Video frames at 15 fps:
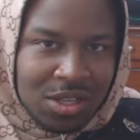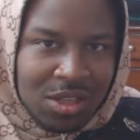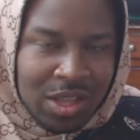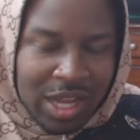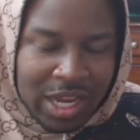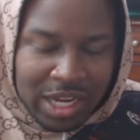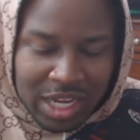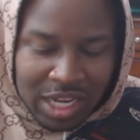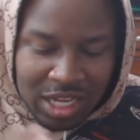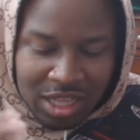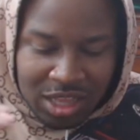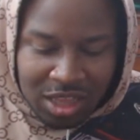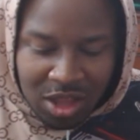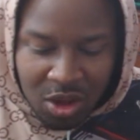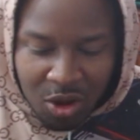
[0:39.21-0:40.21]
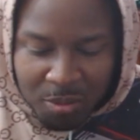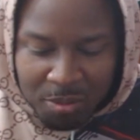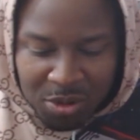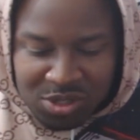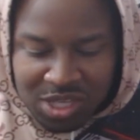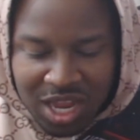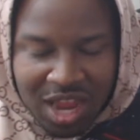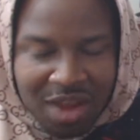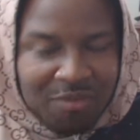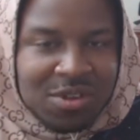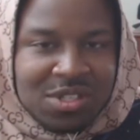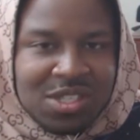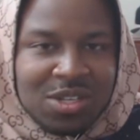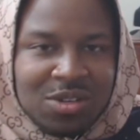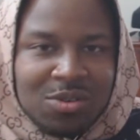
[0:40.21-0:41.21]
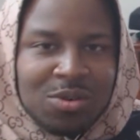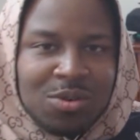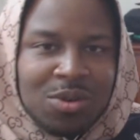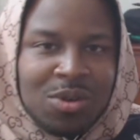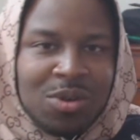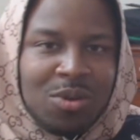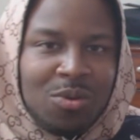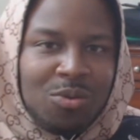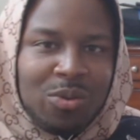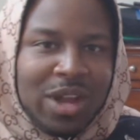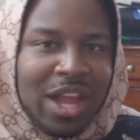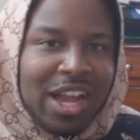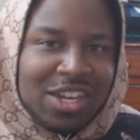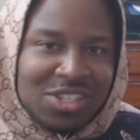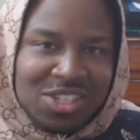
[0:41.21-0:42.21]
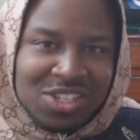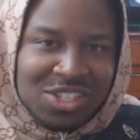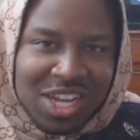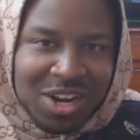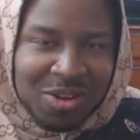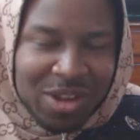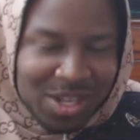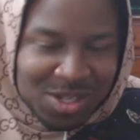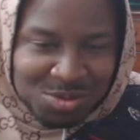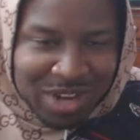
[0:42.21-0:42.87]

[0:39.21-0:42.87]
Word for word: Like almost every single reaction channel has